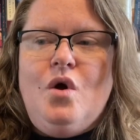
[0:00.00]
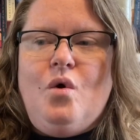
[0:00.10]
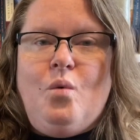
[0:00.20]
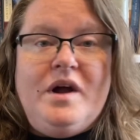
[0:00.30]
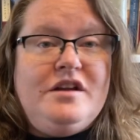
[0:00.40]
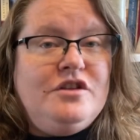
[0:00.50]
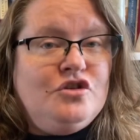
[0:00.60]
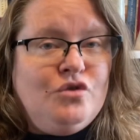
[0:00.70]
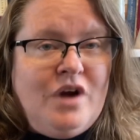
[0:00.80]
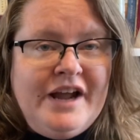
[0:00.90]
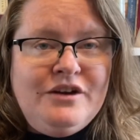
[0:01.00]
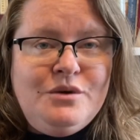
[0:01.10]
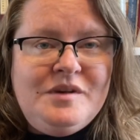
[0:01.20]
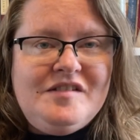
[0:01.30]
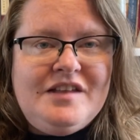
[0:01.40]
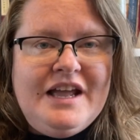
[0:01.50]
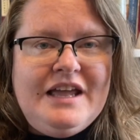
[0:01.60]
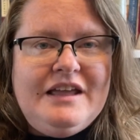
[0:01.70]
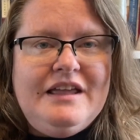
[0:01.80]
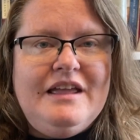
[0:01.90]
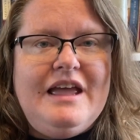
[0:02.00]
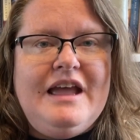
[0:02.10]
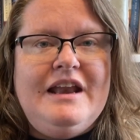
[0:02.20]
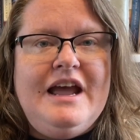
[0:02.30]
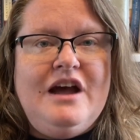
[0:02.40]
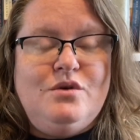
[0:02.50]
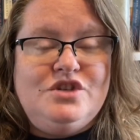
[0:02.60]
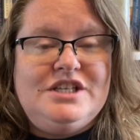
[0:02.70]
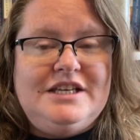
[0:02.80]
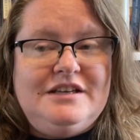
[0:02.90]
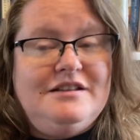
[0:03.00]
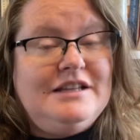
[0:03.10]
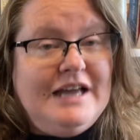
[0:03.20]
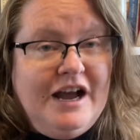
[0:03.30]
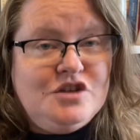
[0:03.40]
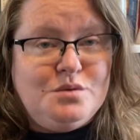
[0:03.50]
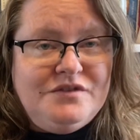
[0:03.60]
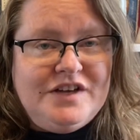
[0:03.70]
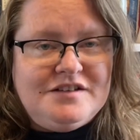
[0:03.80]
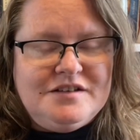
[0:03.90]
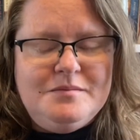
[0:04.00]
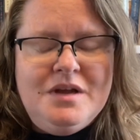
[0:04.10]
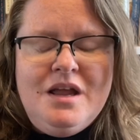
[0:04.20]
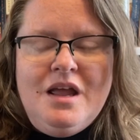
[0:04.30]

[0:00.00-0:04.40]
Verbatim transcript: what the trial was like, and how she, the actual victim,